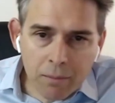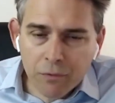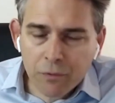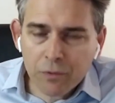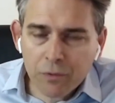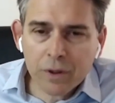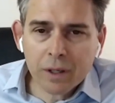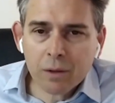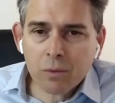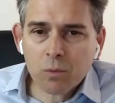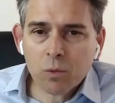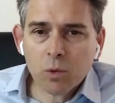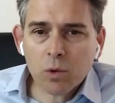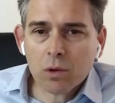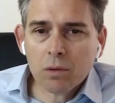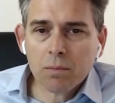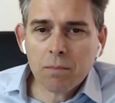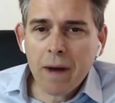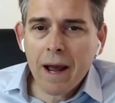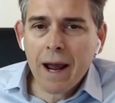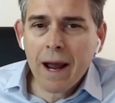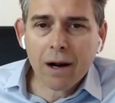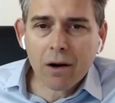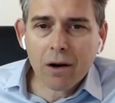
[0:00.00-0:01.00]
Fleetwood
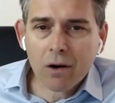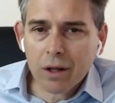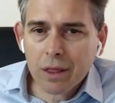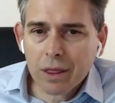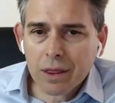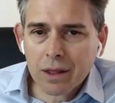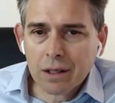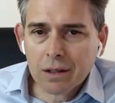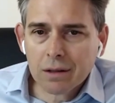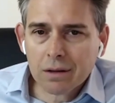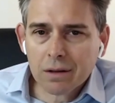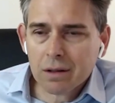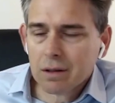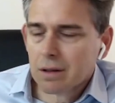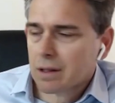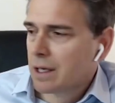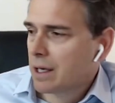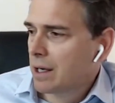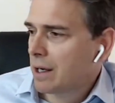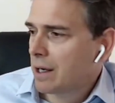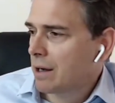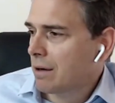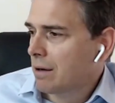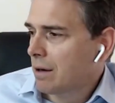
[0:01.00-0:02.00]
Mac, I think that
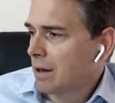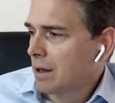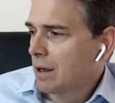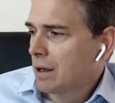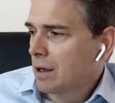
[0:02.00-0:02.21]
their